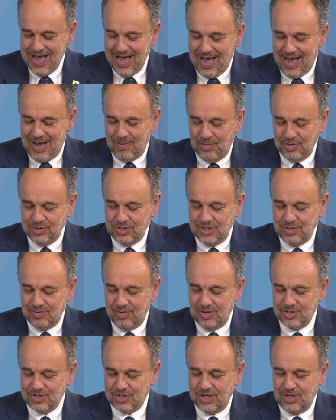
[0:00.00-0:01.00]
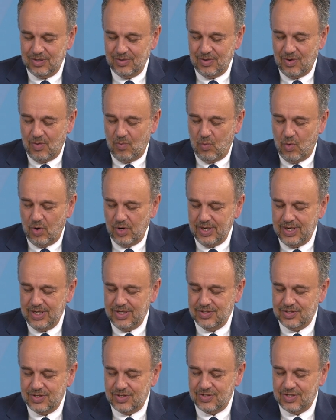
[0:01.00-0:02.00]
I wanted to ask you, what
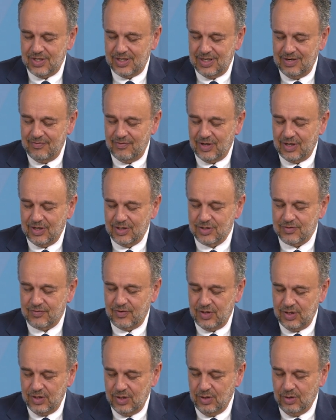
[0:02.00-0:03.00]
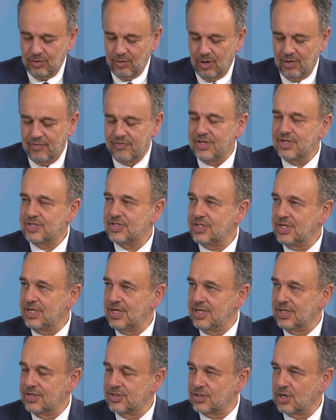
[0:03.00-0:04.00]
is the significance for you of this
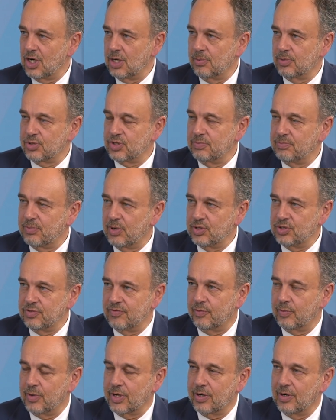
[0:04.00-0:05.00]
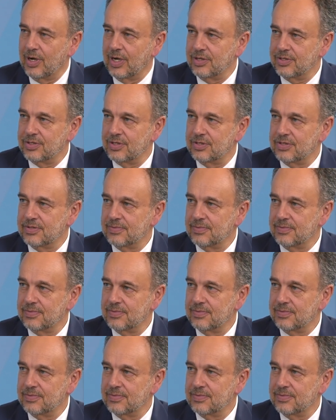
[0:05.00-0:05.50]
year's Global Symposium for Regulators?